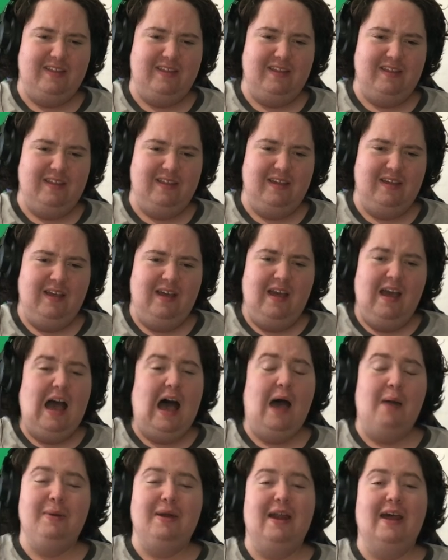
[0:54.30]
It is impressive.
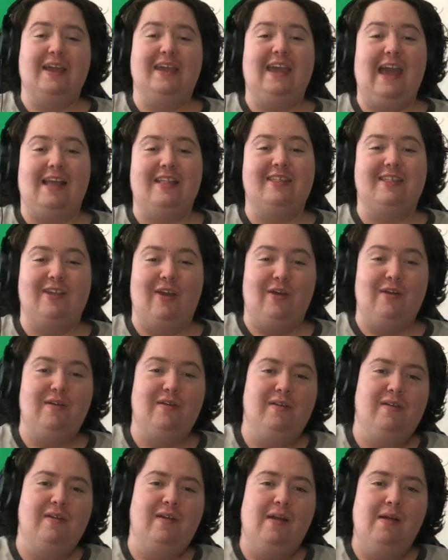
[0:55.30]
I mean, I guess so.
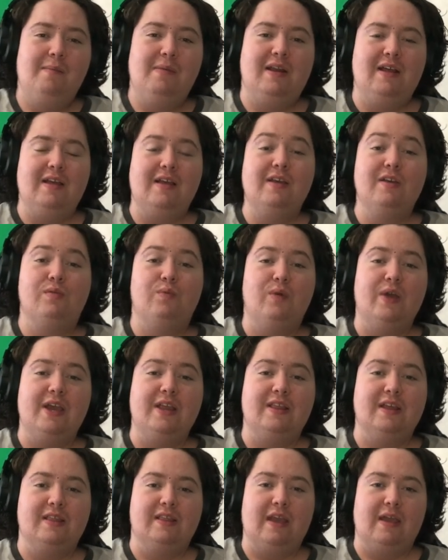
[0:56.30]
But it is
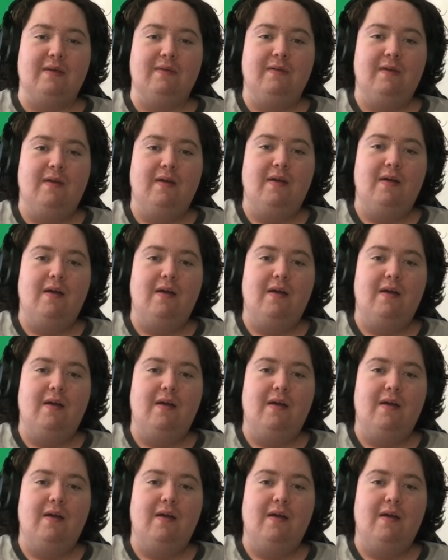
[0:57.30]
weird it that really they. Is